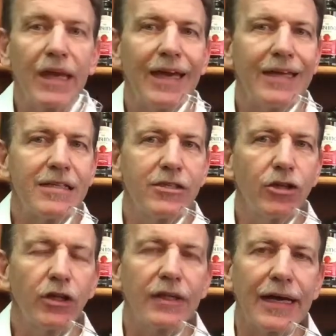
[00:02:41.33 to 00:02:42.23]
It is
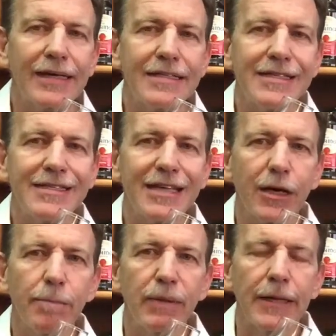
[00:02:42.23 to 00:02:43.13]
not a
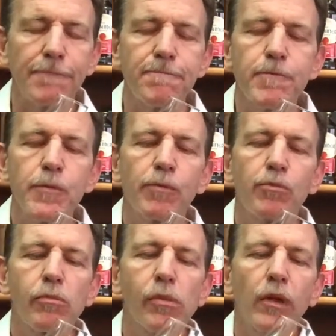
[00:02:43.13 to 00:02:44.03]
syrupy
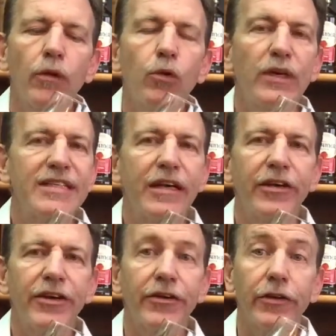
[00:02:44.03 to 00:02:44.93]
whiskey
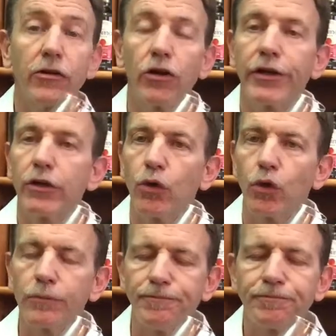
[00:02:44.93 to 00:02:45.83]
liqueur, not at
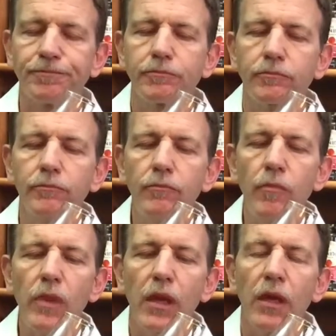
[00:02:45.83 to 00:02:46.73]
all.
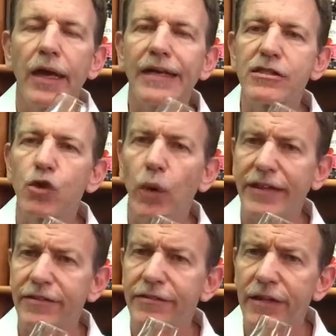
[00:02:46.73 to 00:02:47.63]
It's
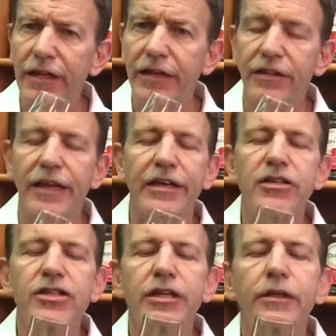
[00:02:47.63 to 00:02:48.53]
quite thin in
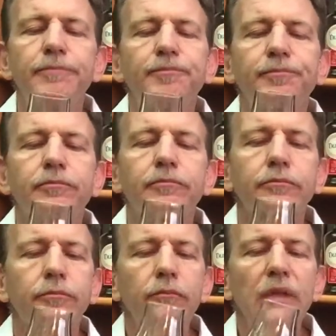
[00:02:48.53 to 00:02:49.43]
texture,
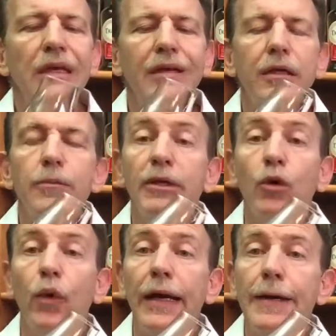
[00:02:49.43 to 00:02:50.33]
a little
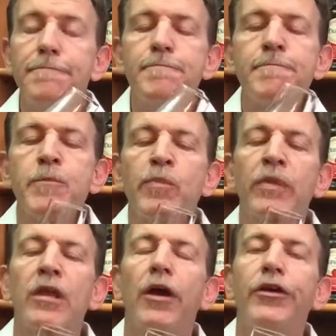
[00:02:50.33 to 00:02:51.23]
bit oily.
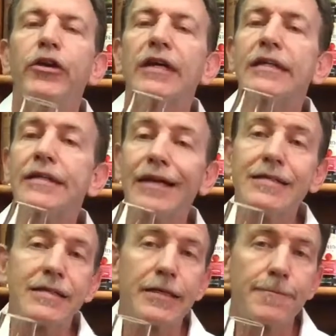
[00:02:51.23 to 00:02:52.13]
You can
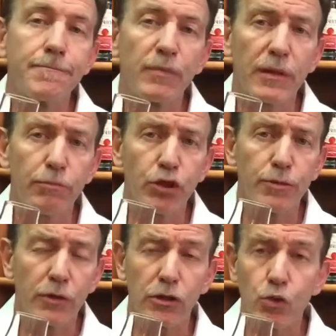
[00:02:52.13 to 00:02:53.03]
taste the
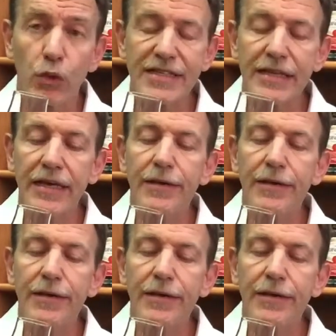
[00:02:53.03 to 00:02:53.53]
Bushmills whiskey.